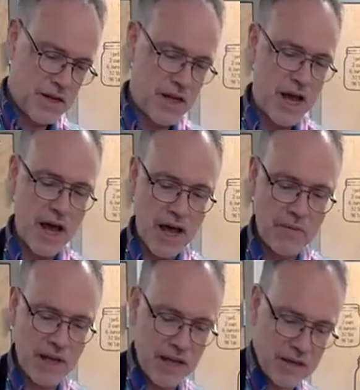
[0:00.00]
Yeah,
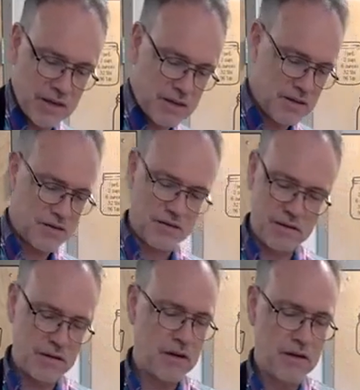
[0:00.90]
I
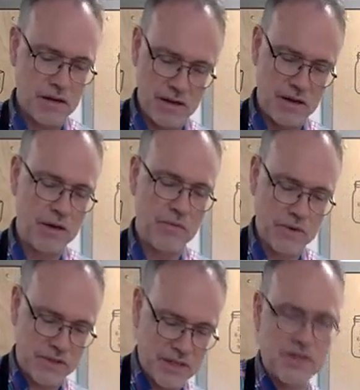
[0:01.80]

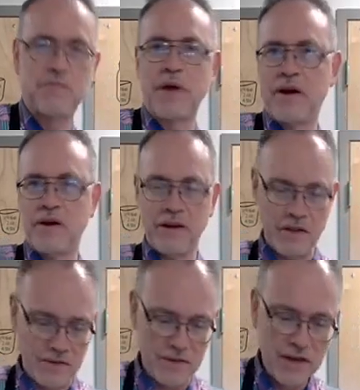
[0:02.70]
want to spare
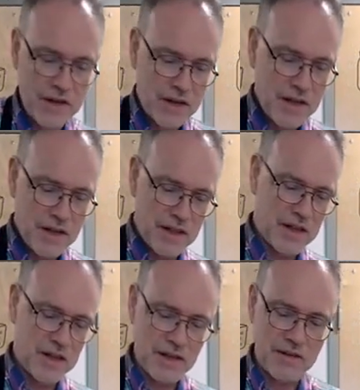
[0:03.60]
you
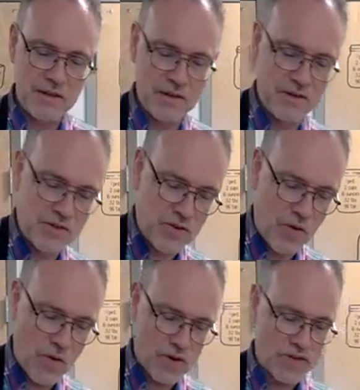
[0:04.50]
the
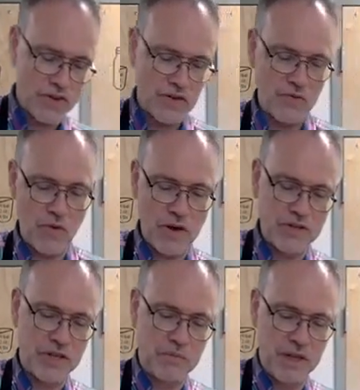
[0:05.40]
torture of
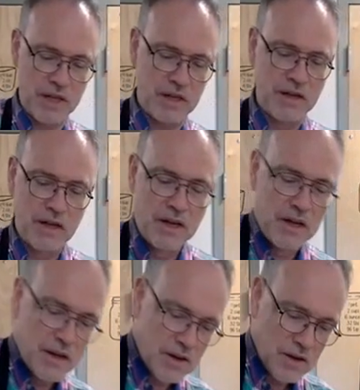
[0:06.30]
watching me
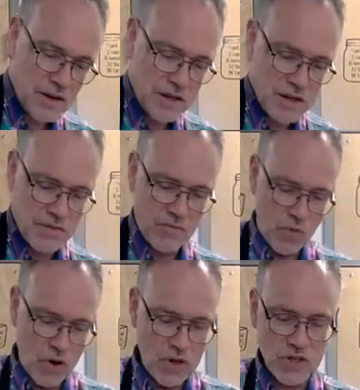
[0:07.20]

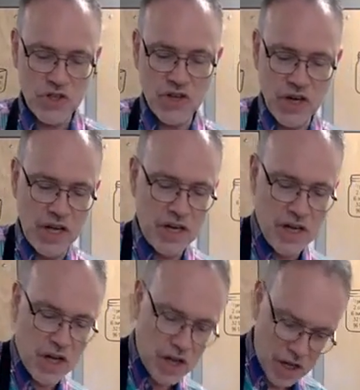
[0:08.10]
wash and
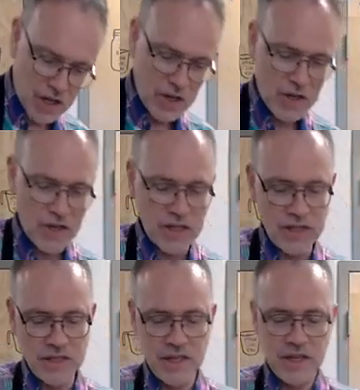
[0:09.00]

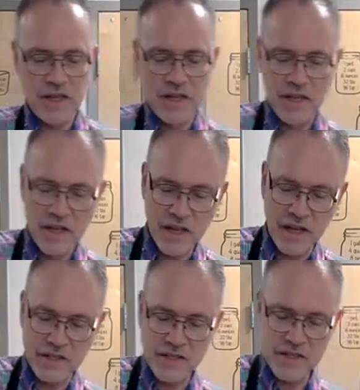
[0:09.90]
hull
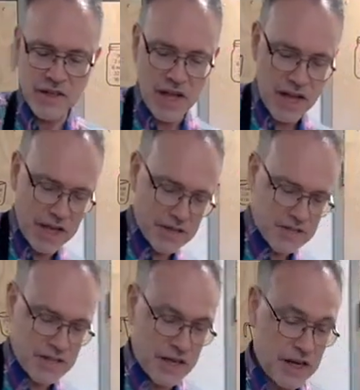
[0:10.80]
and
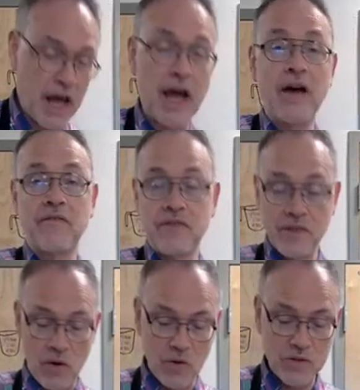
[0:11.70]
slice in half
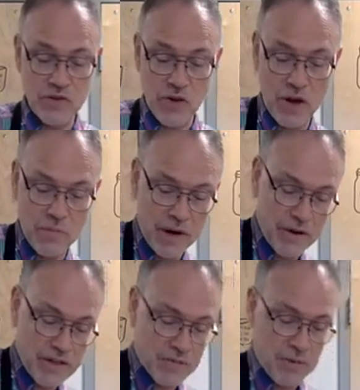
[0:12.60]
the whole
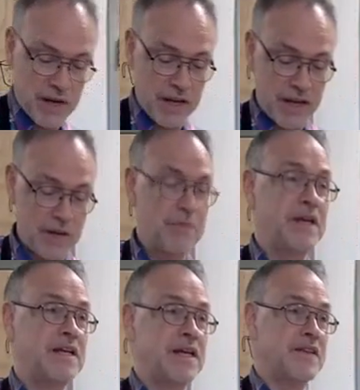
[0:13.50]
strawberries. My
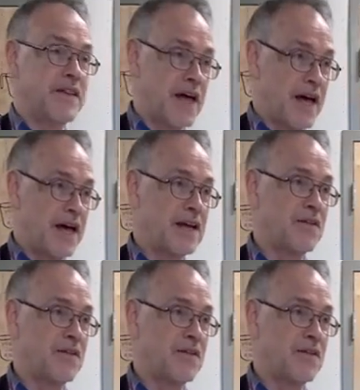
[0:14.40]
hubby did that.